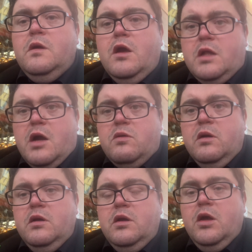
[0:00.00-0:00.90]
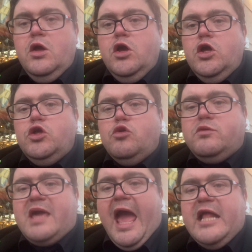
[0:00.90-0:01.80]
You know, you
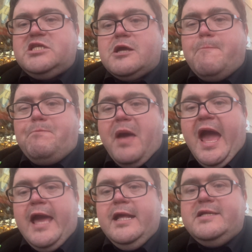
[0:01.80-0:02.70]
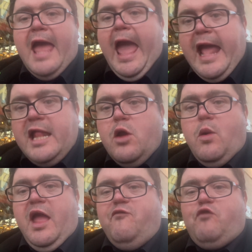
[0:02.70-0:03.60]
get paid
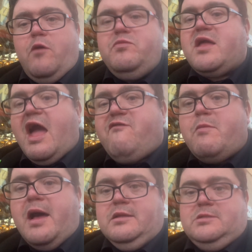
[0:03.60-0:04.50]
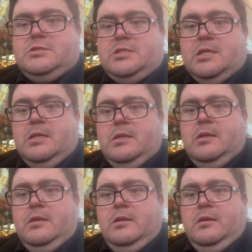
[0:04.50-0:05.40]
anyway from the government.
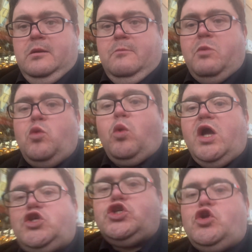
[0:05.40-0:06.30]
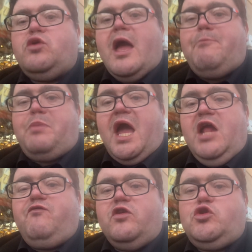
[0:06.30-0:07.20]
But why should you get
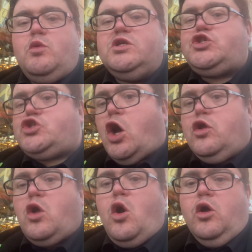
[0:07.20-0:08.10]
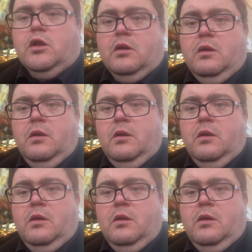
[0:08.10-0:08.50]
paid for doing sod all?